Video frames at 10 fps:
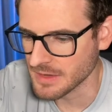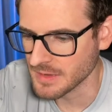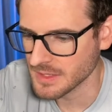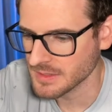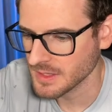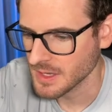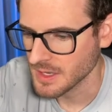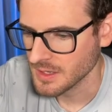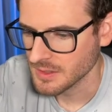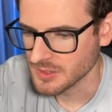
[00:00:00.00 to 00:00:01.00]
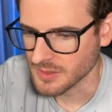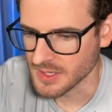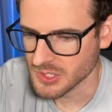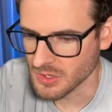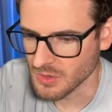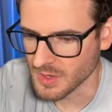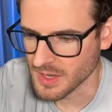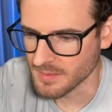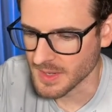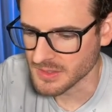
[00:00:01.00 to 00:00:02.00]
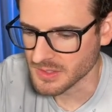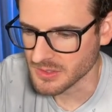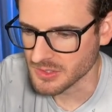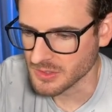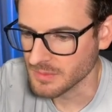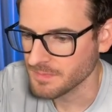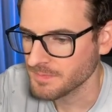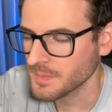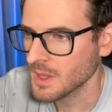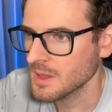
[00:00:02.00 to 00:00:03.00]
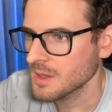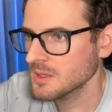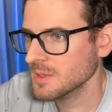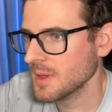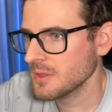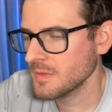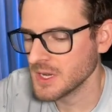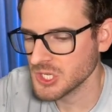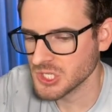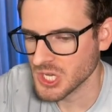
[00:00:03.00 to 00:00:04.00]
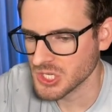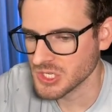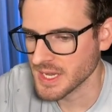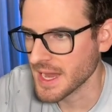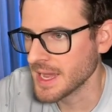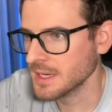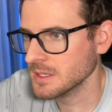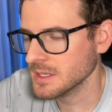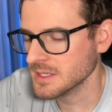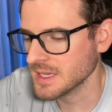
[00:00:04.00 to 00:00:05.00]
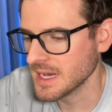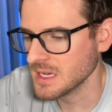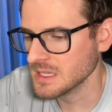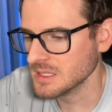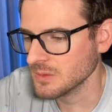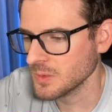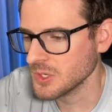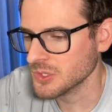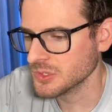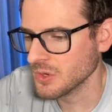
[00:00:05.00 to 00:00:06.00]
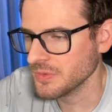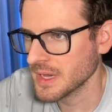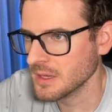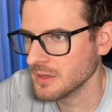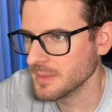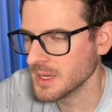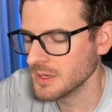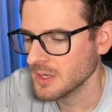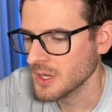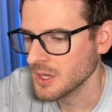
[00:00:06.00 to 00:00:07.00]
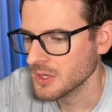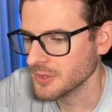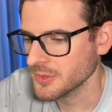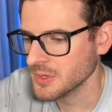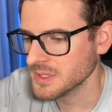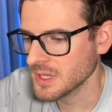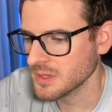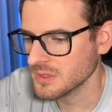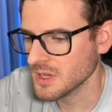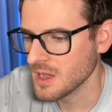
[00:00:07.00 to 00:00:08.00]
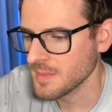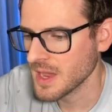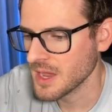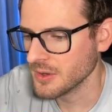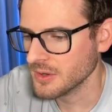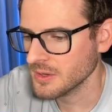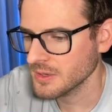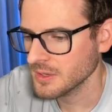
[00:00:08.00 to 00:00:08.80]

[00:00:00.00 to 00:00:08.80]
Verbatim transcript: of it. So that should all kind of make sense to you. Some other finishing touches I added to the site is when you scroll down a little bit, you'll notice that the top header